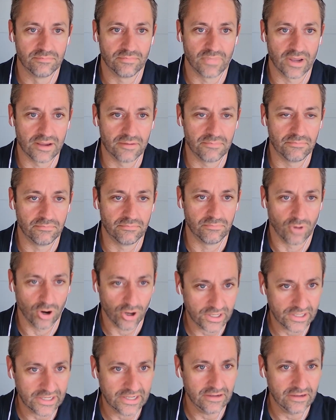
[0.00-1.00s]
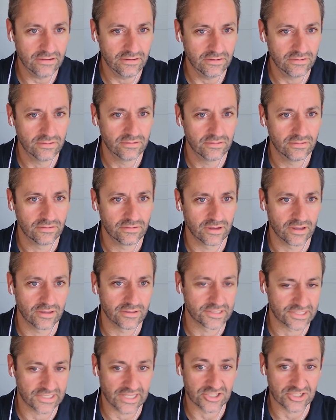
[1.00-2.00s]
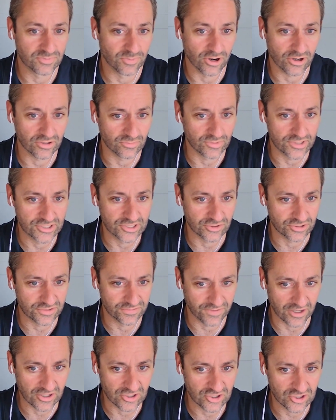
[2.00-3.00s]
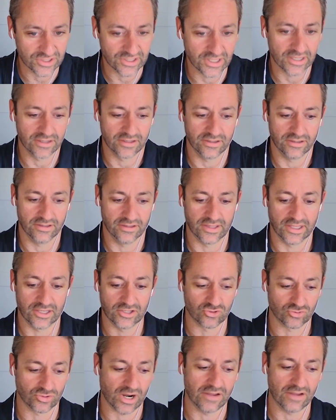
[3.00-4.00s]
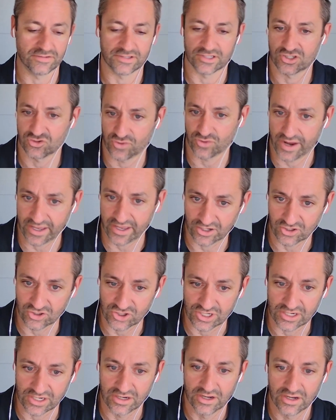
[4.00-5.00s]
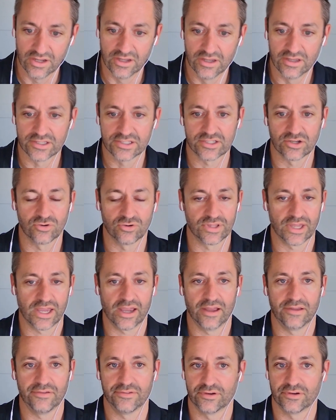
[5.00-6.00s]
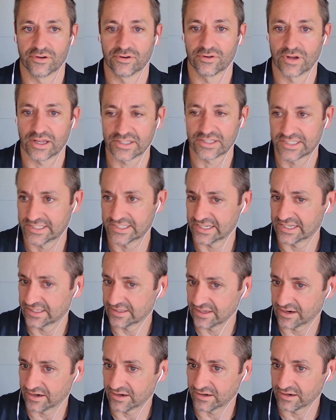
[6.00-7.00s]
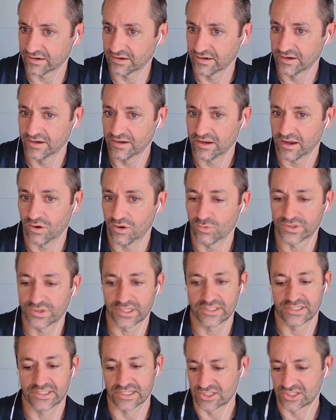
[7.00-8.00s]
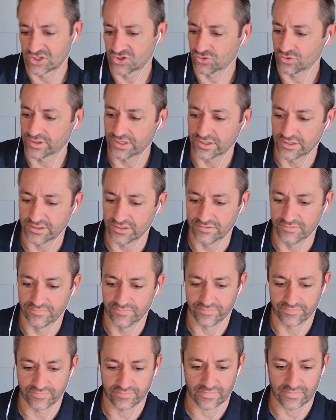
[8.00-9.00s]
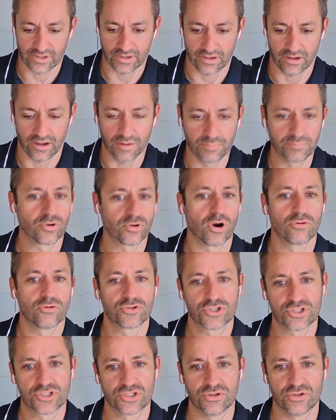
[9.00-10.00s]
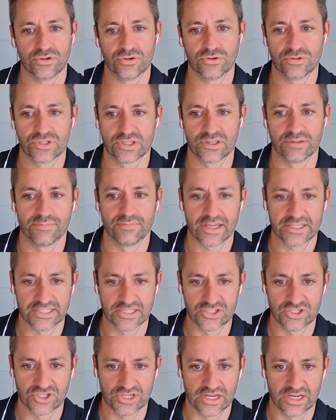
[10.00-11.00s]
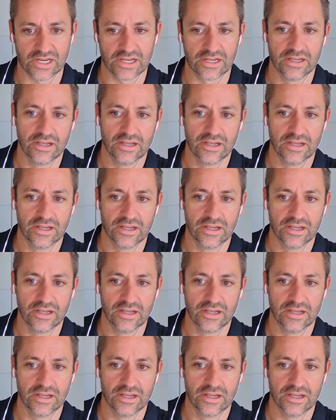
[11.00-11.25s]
a marketing slash market research function that drives a strategy, so that you're not sitting there with a disjointed approach to the messaging.